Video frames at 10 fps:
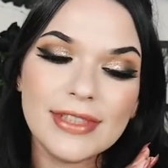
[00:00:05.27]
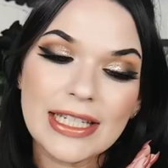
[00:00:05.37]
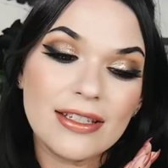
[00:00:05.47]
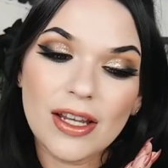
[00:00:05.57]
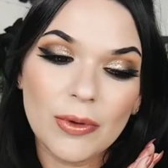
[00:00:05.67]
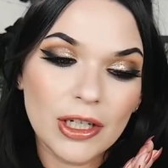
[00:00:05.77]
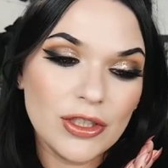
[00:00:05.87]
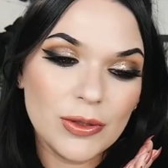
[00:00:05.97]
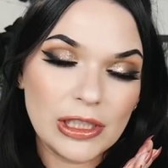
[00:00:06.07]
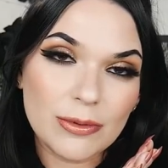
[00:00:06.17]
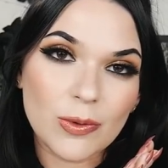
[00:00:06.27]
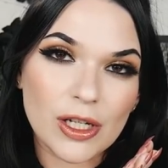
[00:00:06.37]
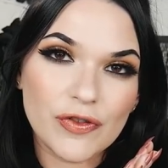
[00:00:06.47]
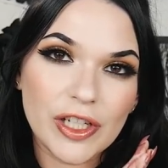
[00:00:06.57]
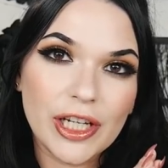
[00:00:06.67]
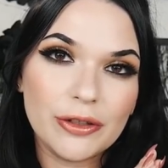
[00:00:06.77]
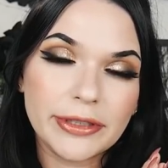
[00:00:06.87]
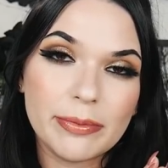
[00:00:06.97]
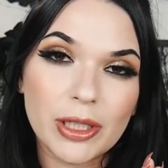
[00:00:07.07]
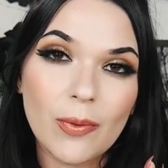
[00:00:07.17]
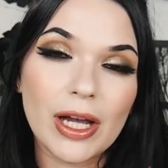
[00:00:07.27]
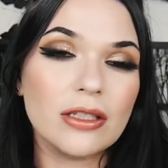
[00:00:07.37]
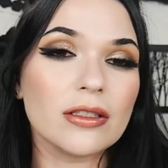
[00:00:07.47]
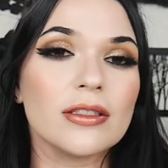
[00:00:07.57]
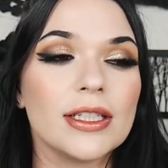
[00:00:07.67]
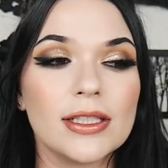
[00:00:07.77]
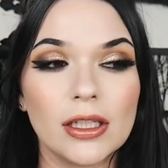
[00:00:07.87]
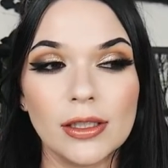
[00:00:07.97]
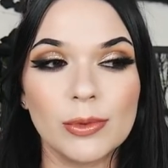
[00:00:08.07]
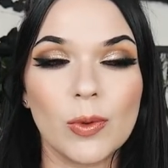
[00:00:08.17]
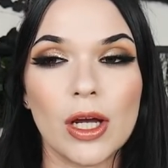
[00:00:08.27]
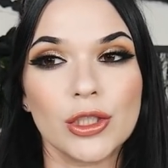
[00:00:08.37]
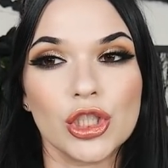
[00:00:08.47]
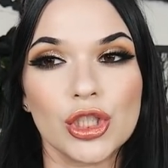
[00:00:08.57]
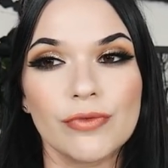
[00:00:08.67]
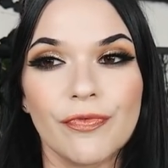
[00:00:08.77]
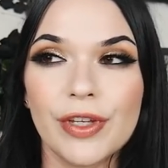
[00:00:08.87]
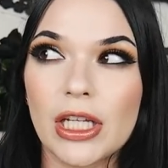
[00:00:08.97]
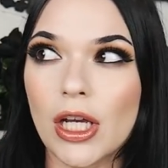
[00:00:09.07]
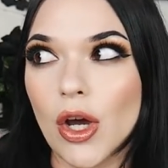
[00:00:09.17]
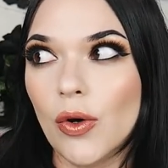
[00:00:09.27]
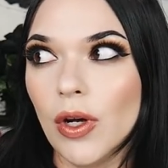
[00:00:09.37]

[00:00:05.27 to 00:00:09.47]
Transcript: Today we're gonna do a lip swatch video. It's been a while since I did a lip swatch video.